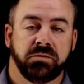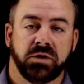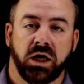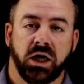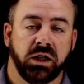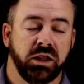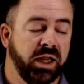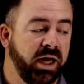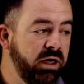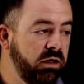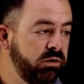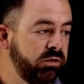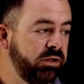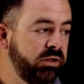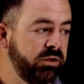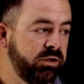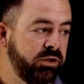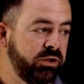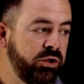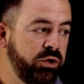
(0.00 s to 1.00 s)
allows
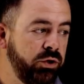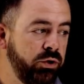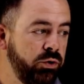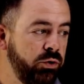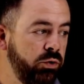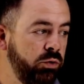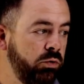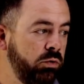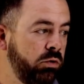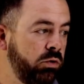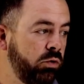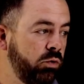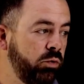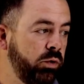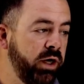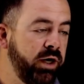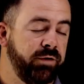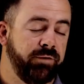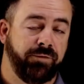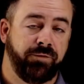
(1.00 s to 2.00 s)
us to
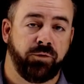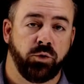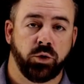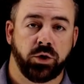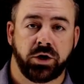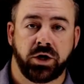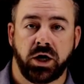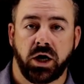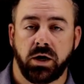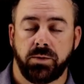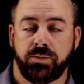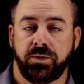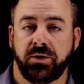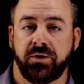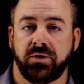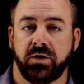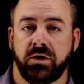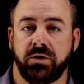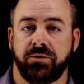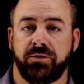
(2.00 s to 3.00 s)
write 4
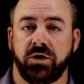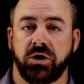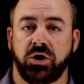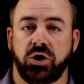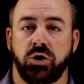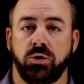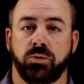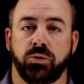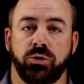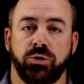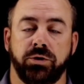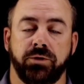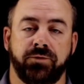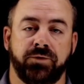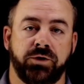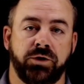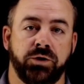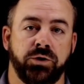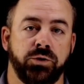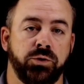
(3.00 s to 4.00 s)
copies of the cube root of
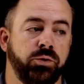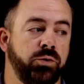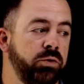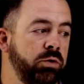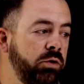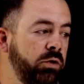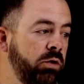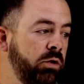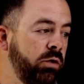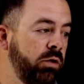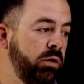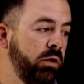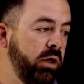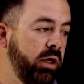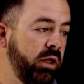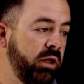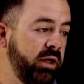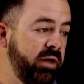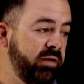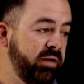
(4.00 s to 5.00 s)
2.
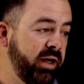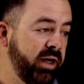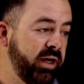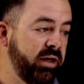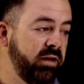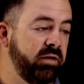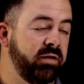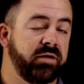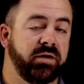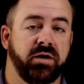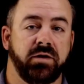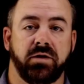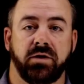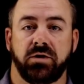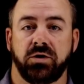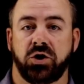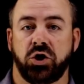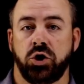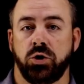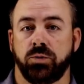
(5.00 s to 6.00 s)
At least I can see that
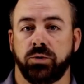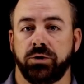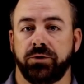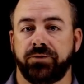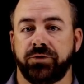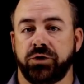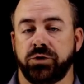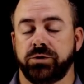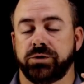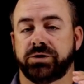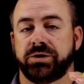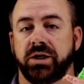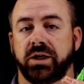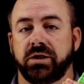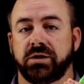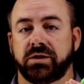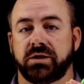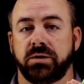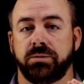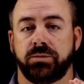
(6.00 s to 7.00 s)
the cube root of 2 is
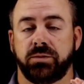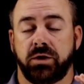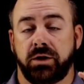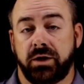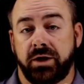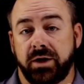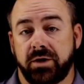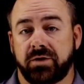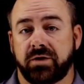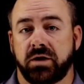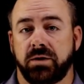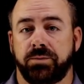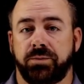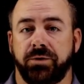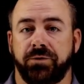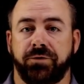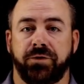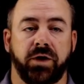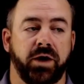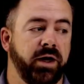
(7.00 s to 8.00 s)
not it is
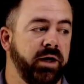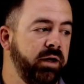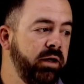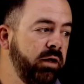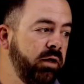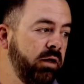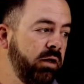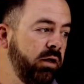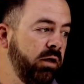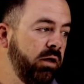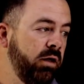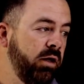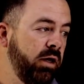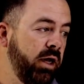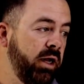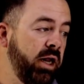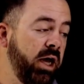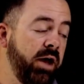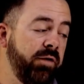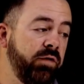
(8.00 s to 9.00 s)
simplified,
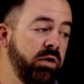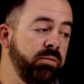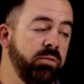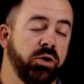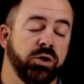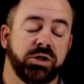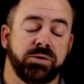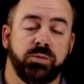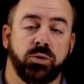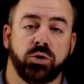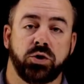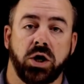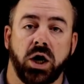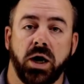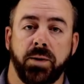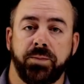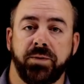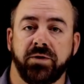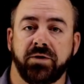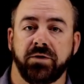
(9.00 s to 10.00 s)
and having multiple
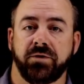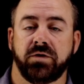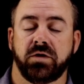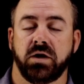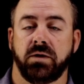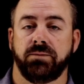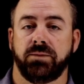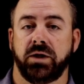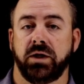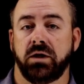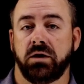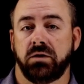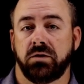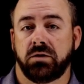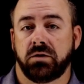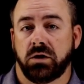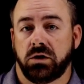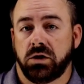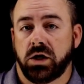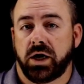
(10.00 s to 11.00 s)
copies of something
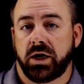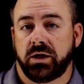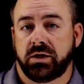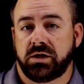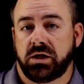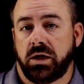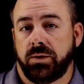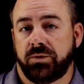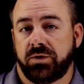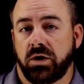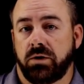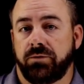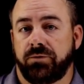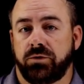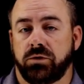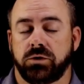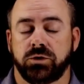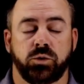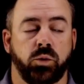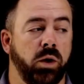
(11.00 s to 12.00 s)
is a lot of times
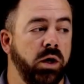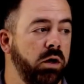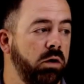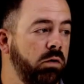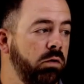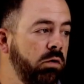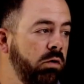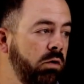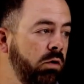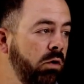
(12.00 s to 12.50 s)
helpful as well.